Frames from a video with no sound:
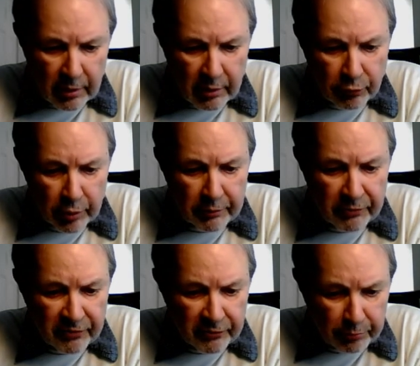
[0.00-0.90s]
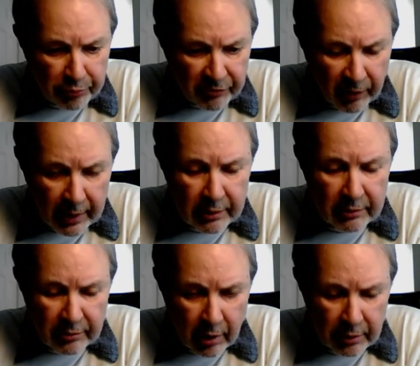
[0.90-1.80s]
If we've
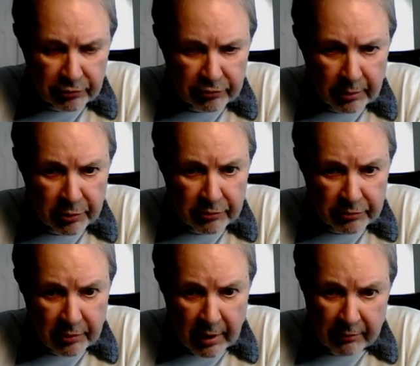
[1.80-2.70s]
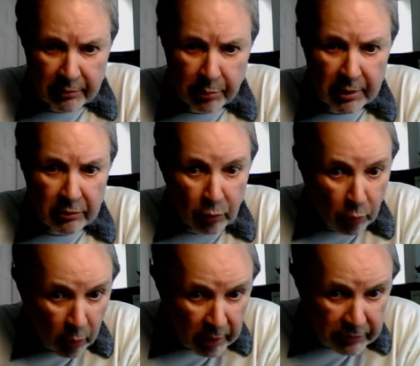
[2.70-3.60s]
provided contraceptives to everybody
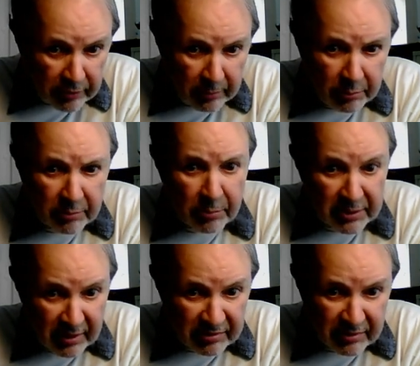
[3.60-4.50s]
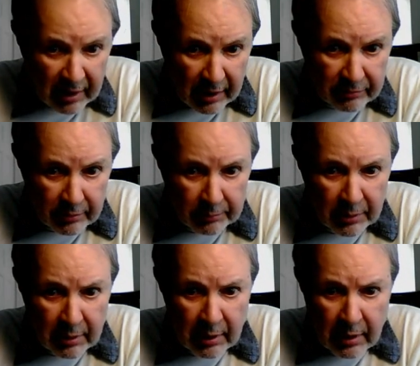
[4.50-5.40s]
that wants them but doesn't have them,
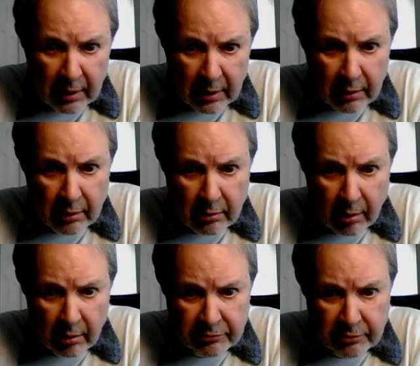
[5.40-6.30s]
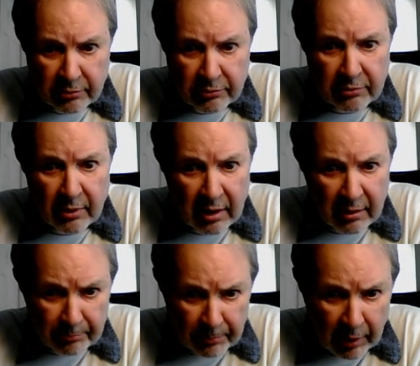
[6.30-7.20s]
it'd cost us
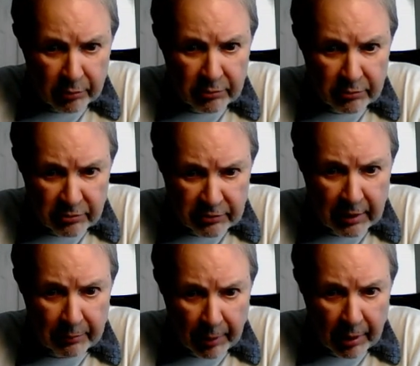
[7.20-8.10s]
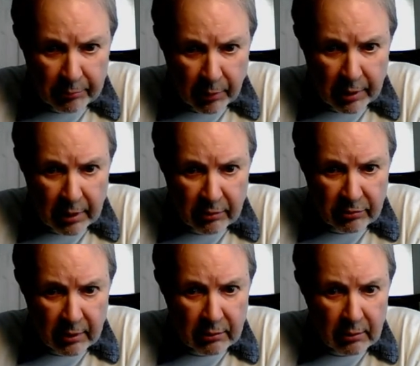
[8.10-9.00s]
about the same amount of money
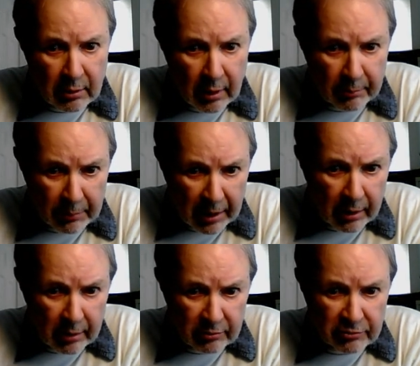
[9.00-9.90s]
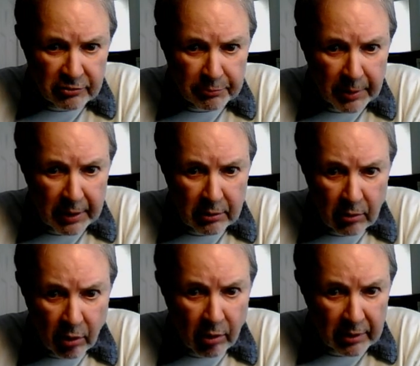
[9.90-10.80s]
that Americans
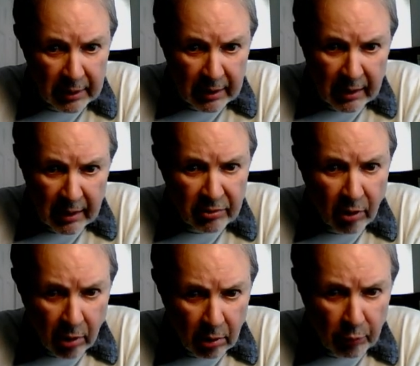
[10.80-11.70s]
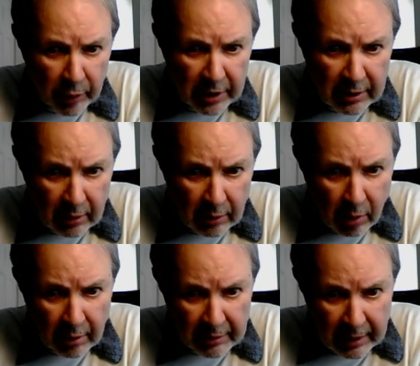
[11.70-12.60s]
spend on the Halloween
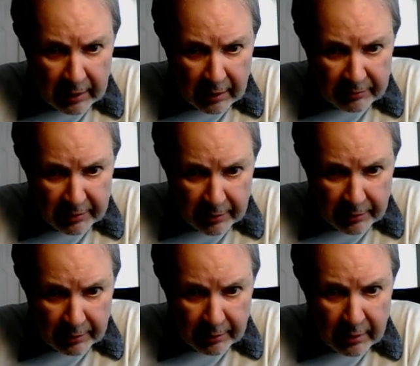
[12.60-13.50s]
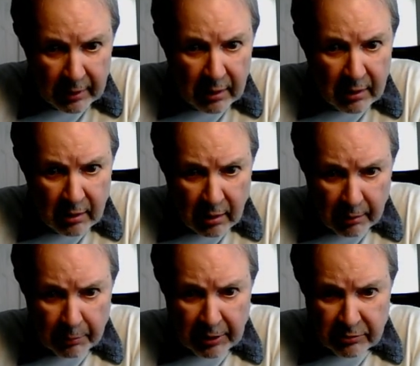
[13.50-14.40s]
holiday every year,
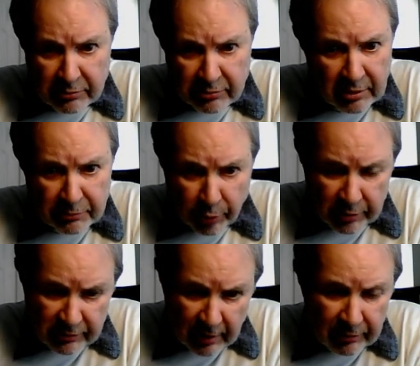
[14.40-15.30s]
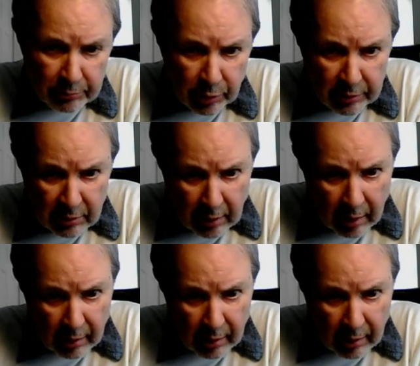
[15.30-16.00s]
about $6.7 billion.